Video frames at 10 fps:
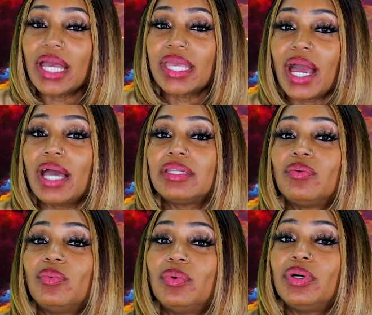
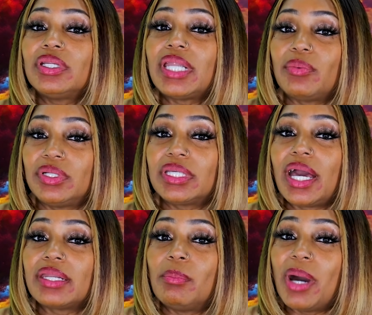that would have
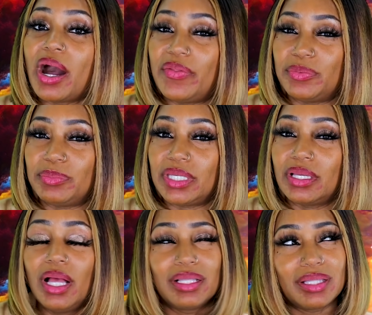kind of bothered me.
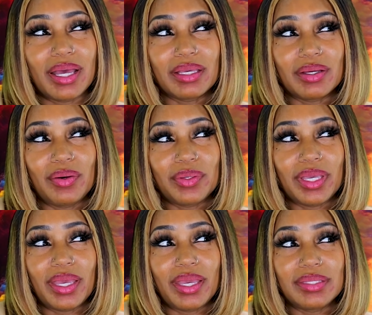Like,
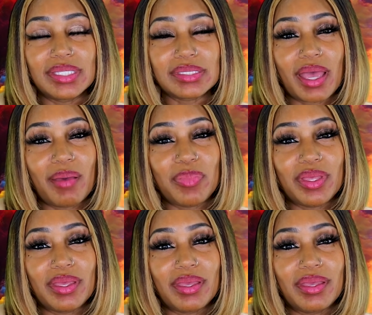okay, this
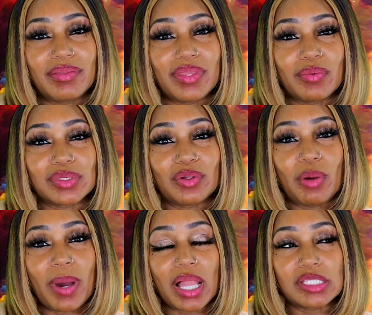happened. There was no
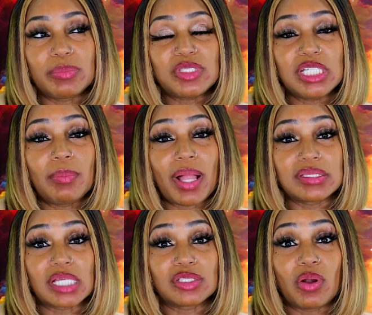apology, but she
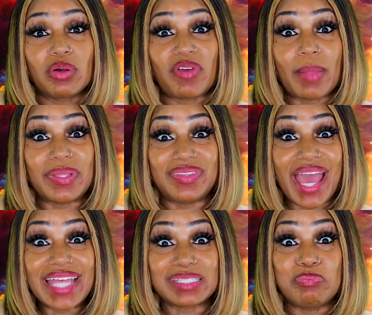apologized to the whole family.
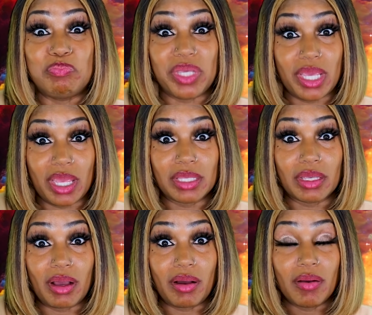That's big,
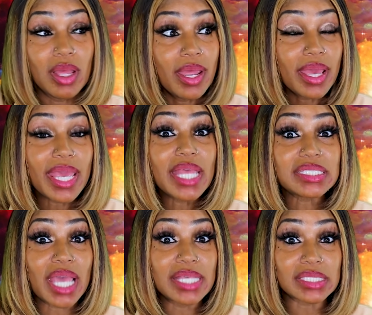y'all. It
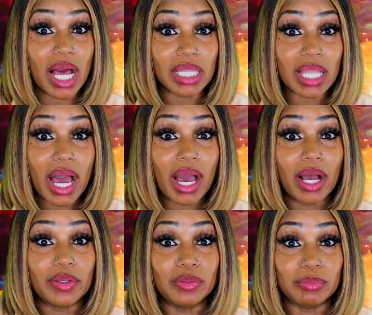takes a lot
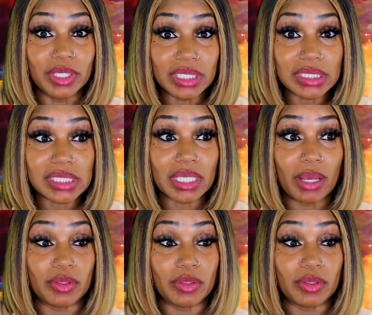of humility,